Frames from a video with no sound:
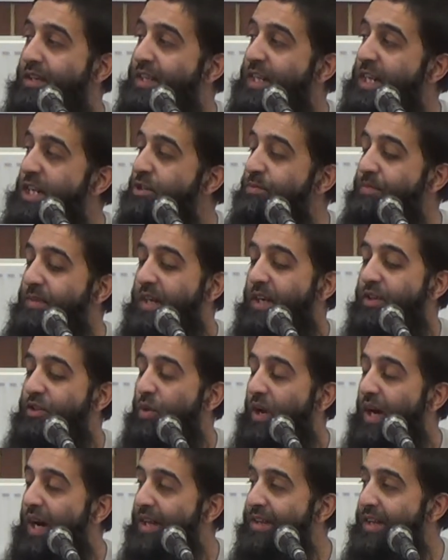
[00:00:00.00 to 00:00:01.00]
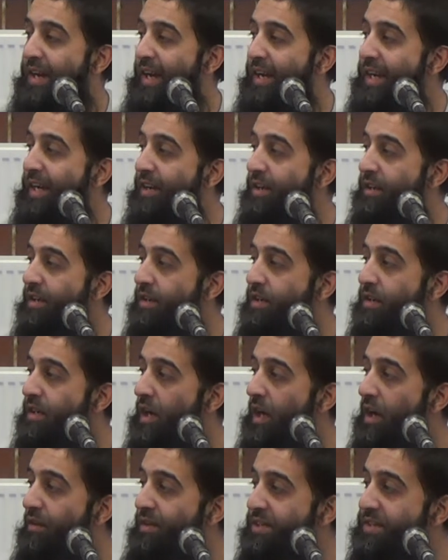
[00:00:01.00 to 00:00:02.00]
Teach me a dua that I can
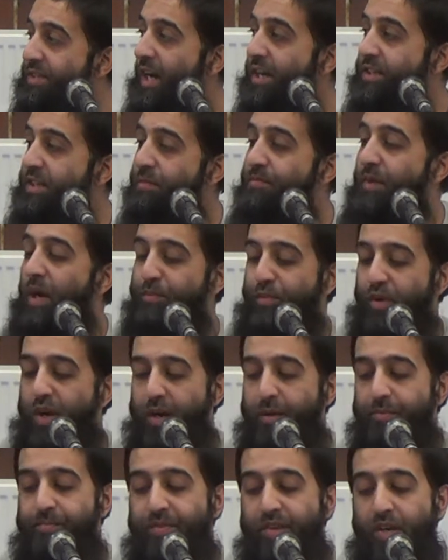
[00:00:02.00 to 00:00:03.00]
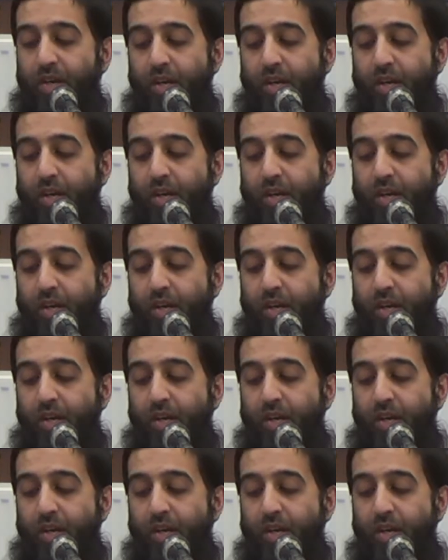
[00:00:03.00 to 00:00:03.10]
uh, recite in my prayer.